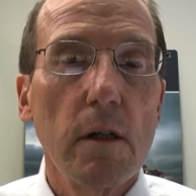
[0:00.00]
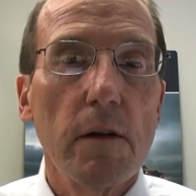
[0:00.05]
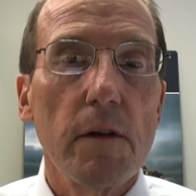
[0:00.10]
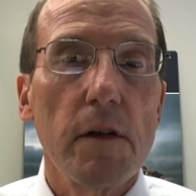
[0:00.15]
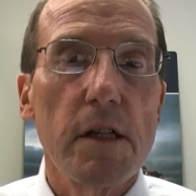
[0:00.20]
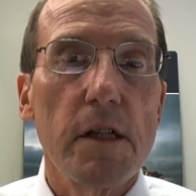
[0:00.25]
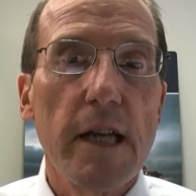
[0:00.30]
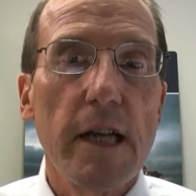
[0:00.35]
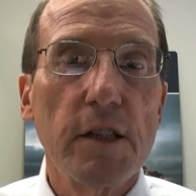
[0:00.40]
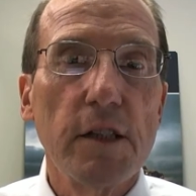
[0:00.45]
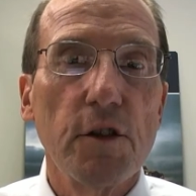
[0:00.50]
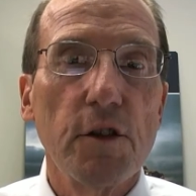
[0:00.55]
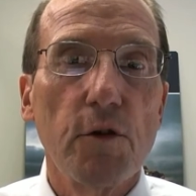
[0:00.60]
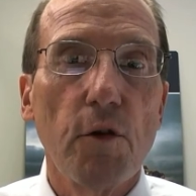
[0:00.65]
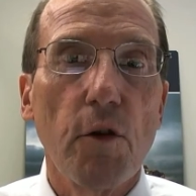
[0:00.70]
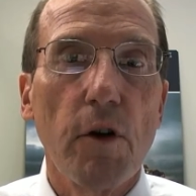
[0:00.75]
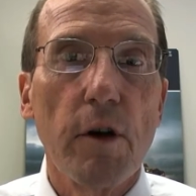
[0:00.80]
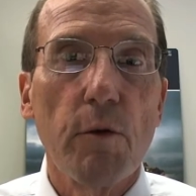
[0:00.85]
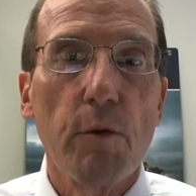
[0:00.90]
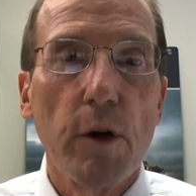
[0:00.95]
The
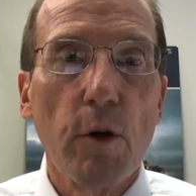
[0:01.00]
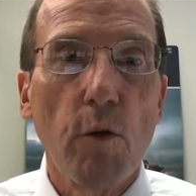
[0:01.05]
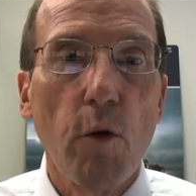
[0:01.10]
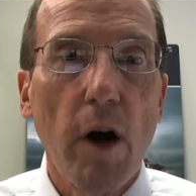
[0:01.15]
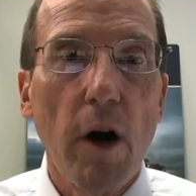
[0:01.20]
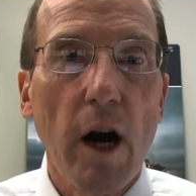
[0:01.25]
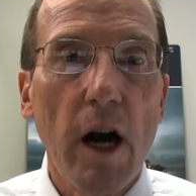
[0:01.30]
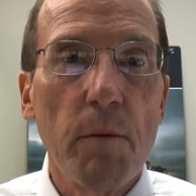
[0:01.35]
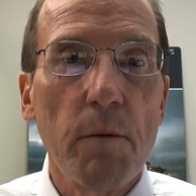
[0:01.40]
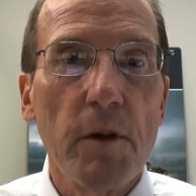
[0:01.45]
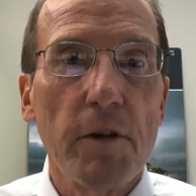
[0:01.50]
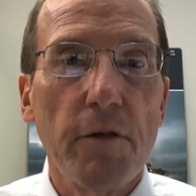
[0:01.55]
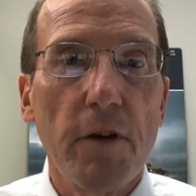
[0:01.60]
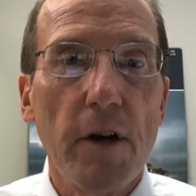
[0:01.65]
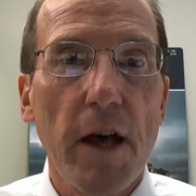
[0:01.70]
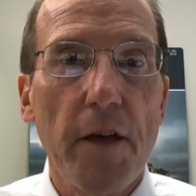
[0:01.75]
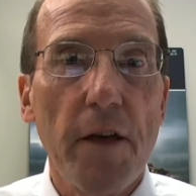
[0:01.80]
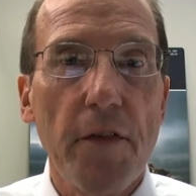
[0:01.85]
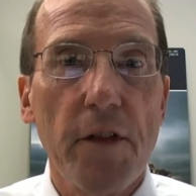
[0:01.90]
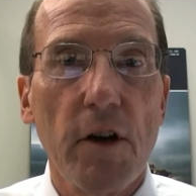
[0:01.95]
statutory requirement for
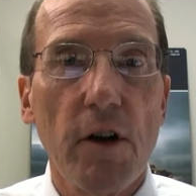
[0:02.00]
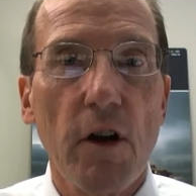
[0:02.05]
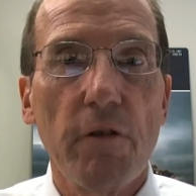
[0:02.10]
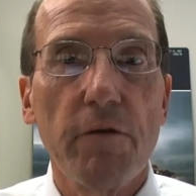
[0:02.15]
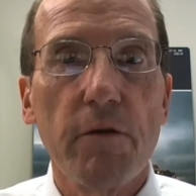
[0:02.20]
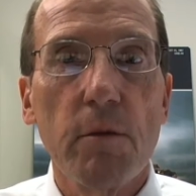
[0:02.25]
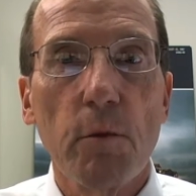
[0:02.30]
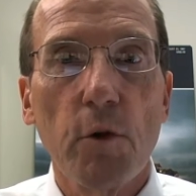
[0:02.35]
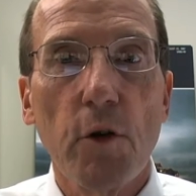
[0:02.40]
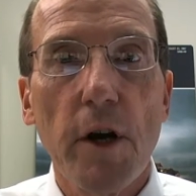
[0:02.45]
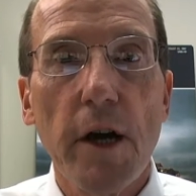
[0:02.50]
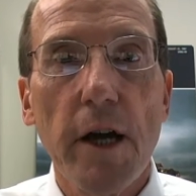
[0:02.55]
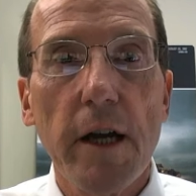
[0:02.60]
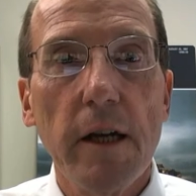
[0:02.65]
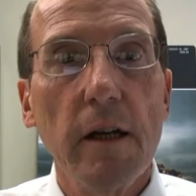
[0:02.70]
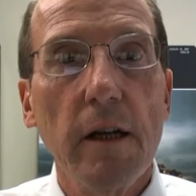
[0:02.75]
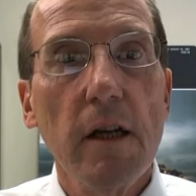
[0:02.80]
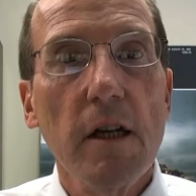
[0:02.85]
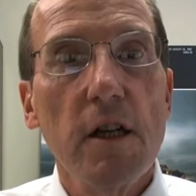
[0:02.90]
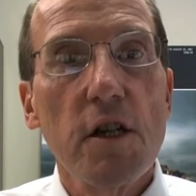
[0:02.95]
ethanol from
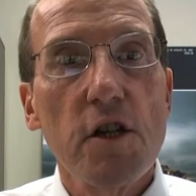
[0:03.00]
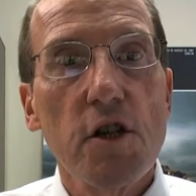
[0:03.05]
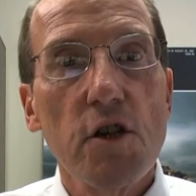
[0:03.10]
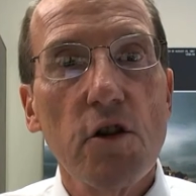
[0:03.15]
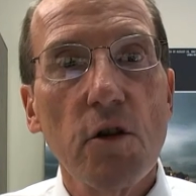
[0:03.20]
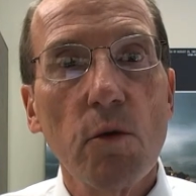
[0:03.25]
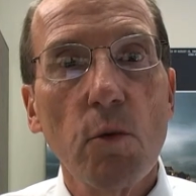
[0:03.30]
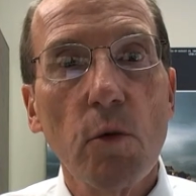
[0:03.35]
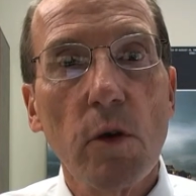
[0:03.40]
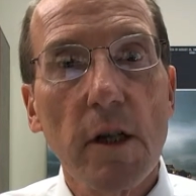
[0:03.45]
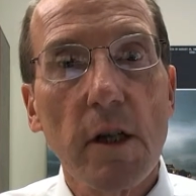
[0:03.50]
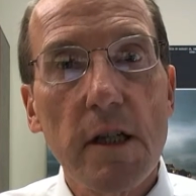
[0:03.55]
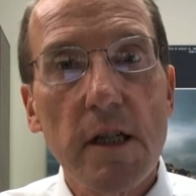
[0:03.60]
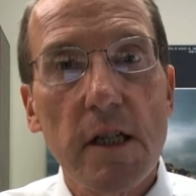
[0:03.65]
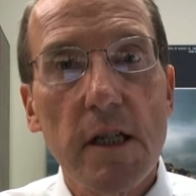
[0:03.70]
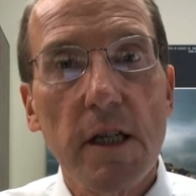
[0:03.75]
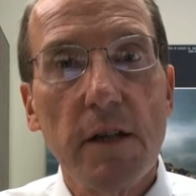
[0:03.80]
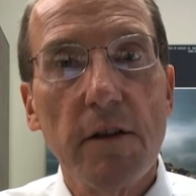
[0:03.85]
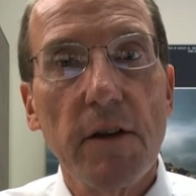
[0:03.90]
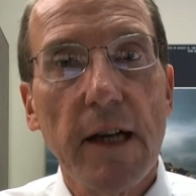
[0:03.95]
grain soon will
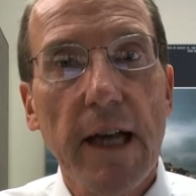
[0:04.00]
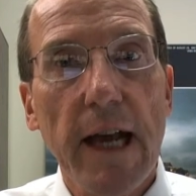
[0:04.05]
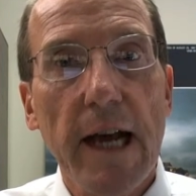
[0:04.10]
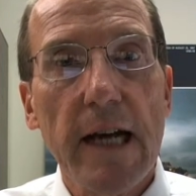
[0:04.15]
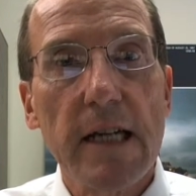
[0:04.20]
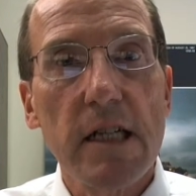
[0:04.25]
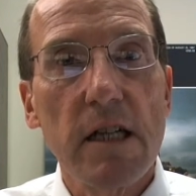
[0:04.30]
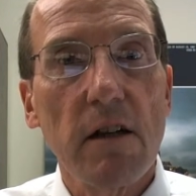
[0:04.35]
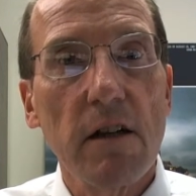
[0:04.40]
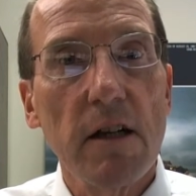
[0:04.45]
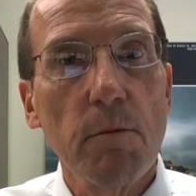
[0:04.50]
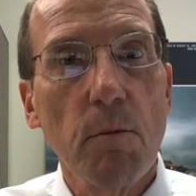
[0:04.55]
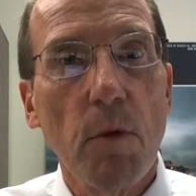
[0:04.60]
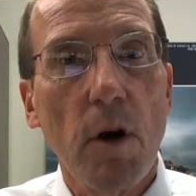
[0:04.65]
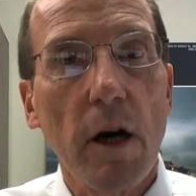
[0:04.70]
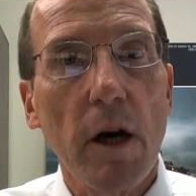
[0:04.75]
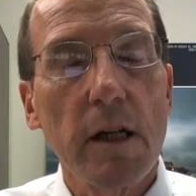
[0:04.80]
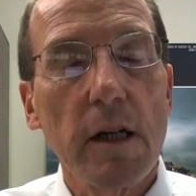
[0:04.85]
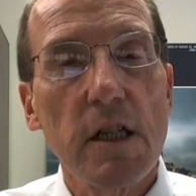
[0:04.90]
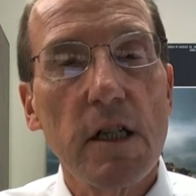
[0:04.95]
exceed the gasoline
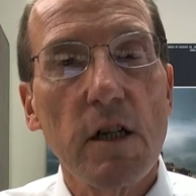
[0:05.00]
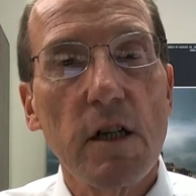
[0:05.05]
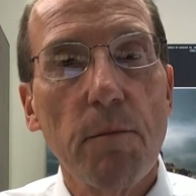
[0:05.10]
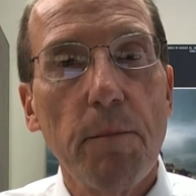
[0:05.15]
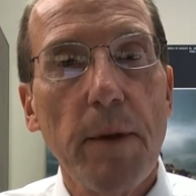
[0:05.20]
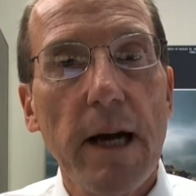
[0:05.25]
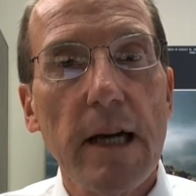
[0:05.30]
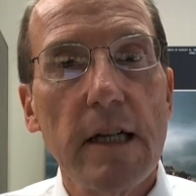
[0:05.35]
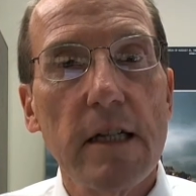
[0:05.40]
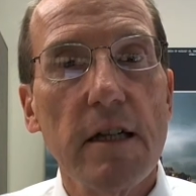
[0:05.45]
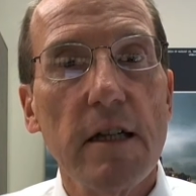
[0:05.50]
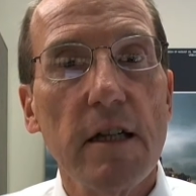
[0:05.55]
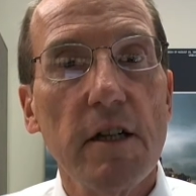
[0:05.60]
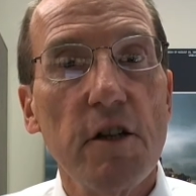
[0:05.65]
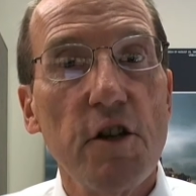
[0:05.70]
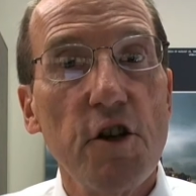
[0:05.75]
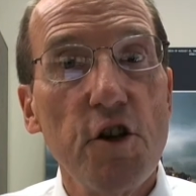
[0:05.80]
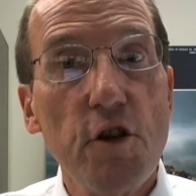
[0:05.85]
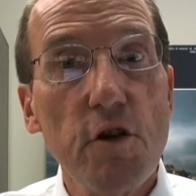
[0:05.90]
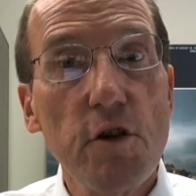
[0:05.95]
market's capacity
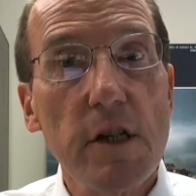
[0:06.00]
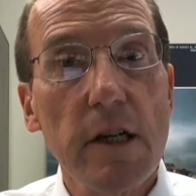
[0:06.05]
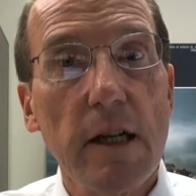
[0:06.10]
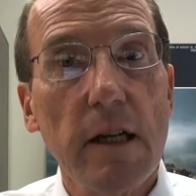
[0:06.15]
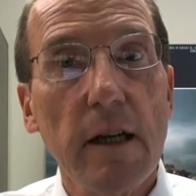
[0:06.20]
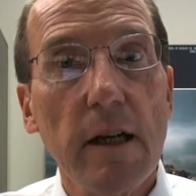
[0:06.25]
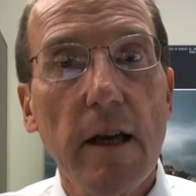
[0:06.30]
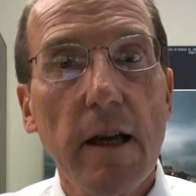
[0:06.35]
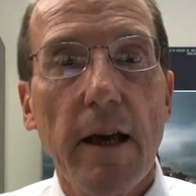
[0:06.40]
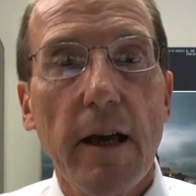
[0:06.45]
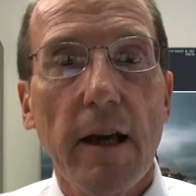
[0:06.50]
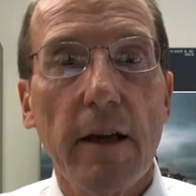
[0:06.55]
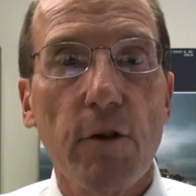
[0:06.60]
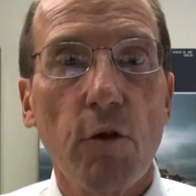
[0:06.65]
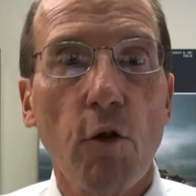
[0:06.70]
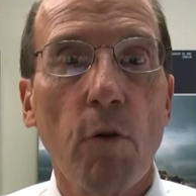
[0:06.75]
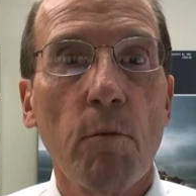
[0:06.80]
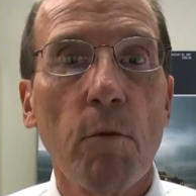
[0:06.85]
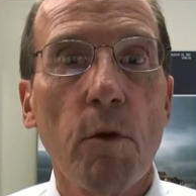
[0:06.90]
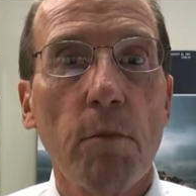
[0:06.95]
to use it at
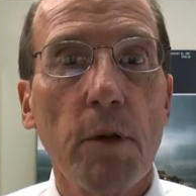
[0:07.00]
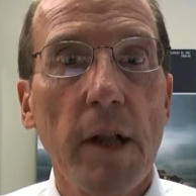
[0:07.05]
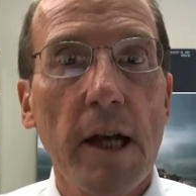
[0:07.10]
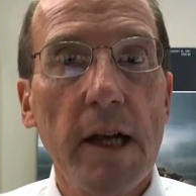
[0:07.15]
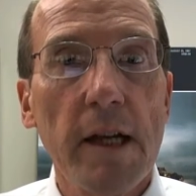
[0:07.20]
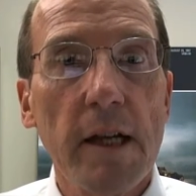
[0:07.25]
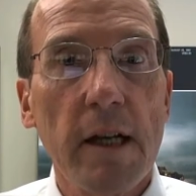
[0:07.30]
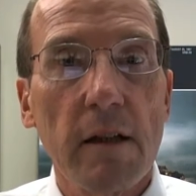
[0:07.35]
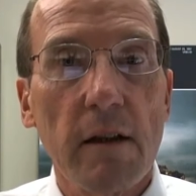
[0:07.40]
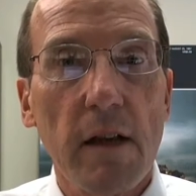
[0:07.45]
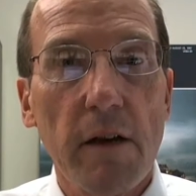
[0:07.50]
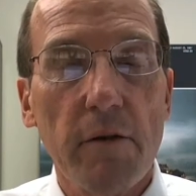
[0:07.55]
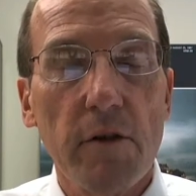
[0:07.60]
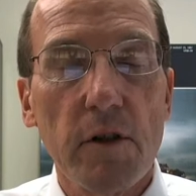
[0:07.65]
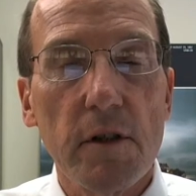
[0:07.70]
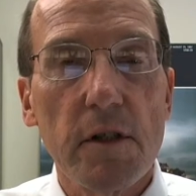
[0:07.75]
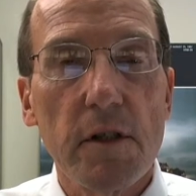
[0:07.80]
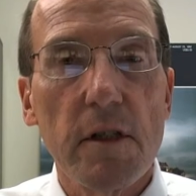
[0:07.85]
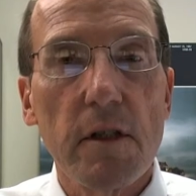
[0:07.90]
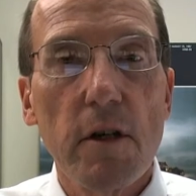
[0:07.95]
normal blending
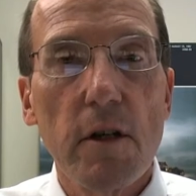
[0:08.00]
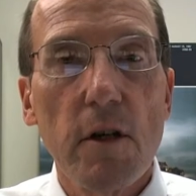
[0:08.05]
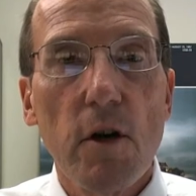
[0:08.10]
levels.